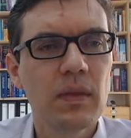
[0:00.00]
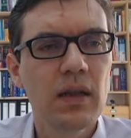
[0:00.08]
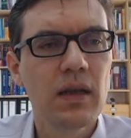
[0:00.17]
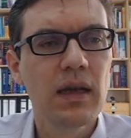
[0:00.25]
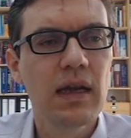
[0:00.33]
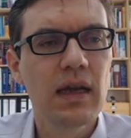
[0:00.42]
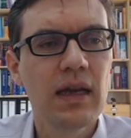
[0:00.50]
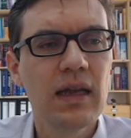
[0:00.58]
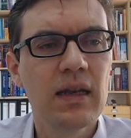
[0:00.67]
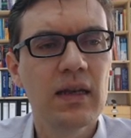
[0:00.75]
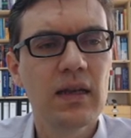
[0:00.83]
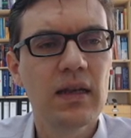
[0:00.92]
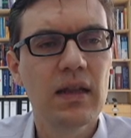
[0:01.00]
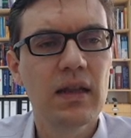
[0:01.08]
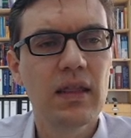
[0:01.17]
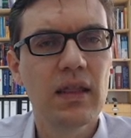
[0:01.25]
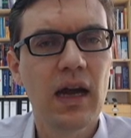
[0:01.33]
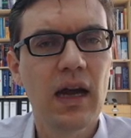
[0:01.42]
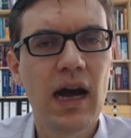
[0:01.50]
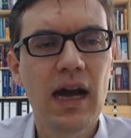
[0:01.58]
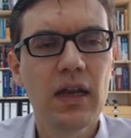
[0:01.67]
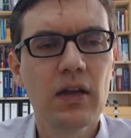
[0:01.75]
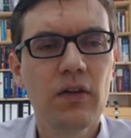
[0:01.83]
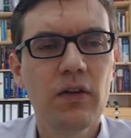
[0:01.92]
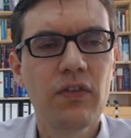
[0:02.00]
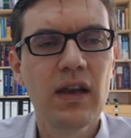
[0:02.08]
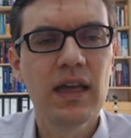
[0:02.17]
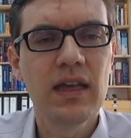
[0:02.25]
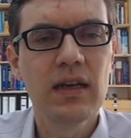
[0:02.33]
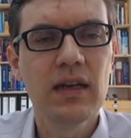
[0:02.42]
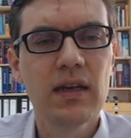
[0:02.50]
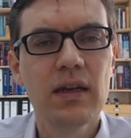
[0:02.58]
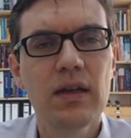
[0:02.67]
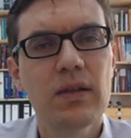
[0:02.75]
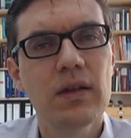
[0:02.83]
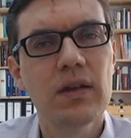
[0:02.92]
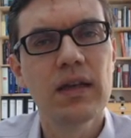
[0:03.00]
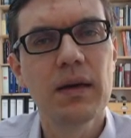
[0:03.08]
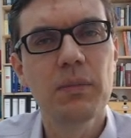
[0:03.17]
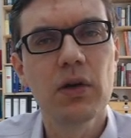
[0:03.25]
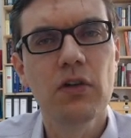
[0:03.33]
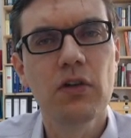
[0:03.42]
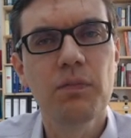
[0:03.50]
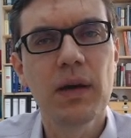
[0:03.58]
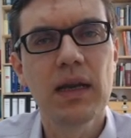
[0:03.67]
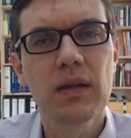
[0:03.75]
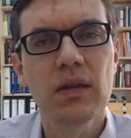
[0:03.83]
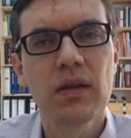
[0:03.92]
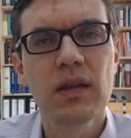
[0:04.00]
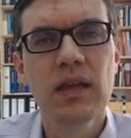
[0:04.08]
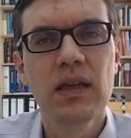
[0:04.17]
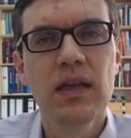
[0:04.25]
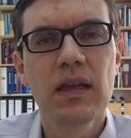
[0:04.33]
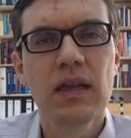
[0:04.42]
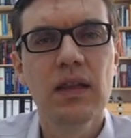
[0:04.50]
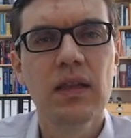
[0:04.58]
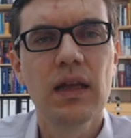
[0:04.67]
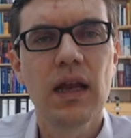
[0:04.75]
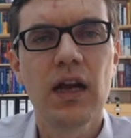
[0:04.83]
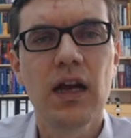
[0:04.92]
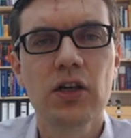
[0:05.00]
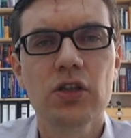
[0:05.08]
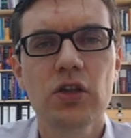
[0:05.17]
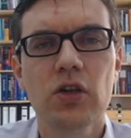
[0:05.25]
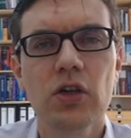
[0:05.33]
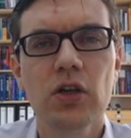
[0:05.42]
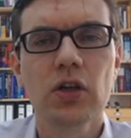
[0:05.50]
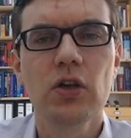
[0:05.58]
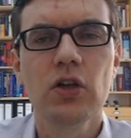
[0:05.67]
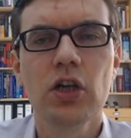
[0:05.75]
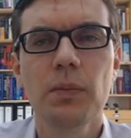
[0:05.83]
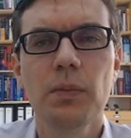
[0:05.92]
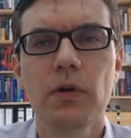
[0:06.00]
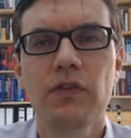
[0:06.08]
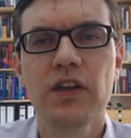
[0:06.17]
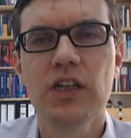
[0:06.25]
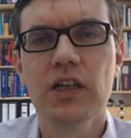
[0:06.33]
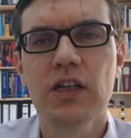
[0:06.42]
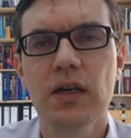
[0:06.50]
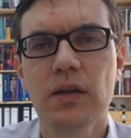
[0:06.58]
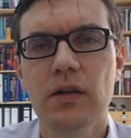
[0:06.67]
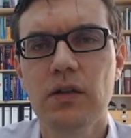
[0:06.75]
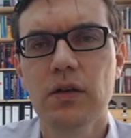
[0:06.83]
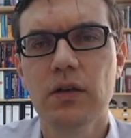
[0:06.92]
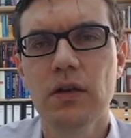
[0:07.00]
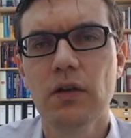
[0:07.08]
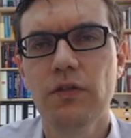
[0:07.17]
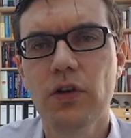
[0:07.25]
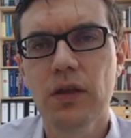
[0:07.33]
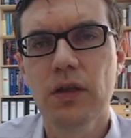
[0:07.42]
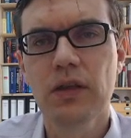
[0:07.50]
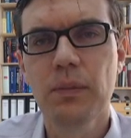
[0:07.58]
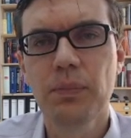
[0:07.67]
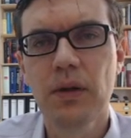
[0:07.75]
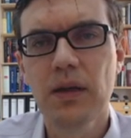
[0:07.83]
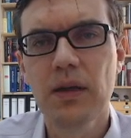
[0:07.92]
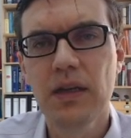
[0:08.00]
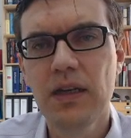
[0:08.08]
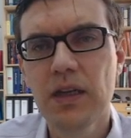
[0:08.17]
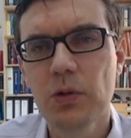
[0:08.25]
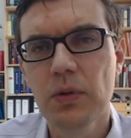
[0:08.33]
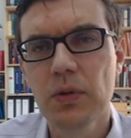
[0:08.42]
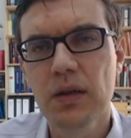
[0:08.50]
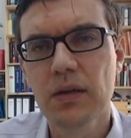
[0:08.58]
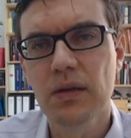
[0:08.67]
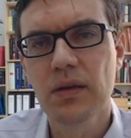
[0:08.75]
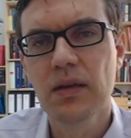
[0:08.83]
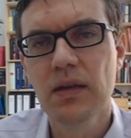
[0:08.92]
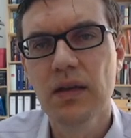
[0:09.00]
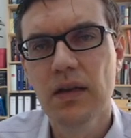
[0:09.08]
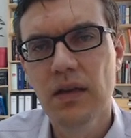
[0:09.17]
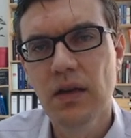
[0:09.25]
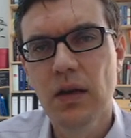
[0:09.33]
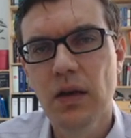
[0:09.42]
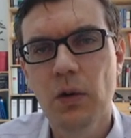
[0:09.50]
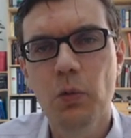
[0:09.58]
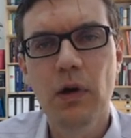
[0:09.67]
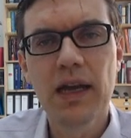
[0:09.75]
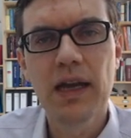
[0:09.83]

And the height of a lane is the number of pallets that are stored on top of each other. So for example, here with these white